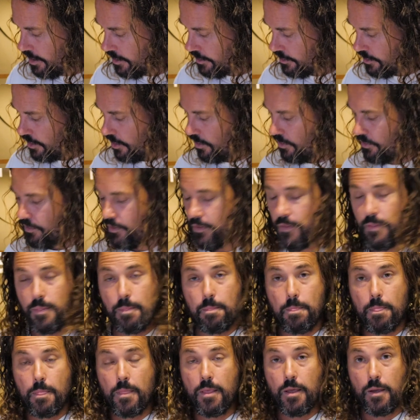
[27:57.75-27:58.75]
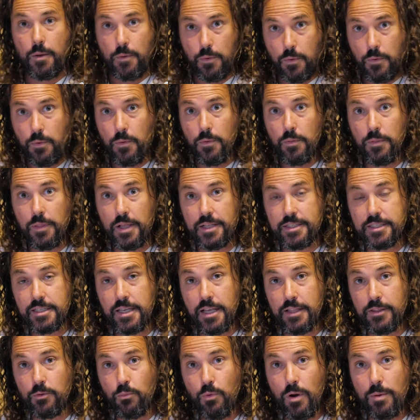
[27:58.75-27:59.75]
So let's
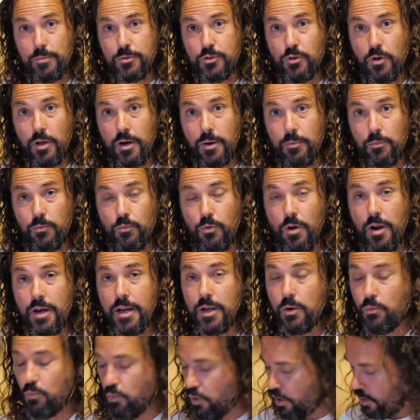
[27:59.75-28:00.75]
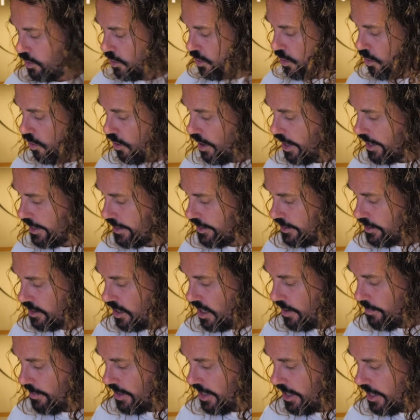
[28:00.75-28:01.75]
get the website I'm running. What kind? It's
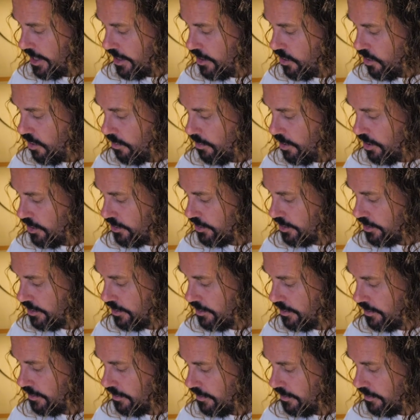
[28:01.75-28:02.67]
going to be e-commerce.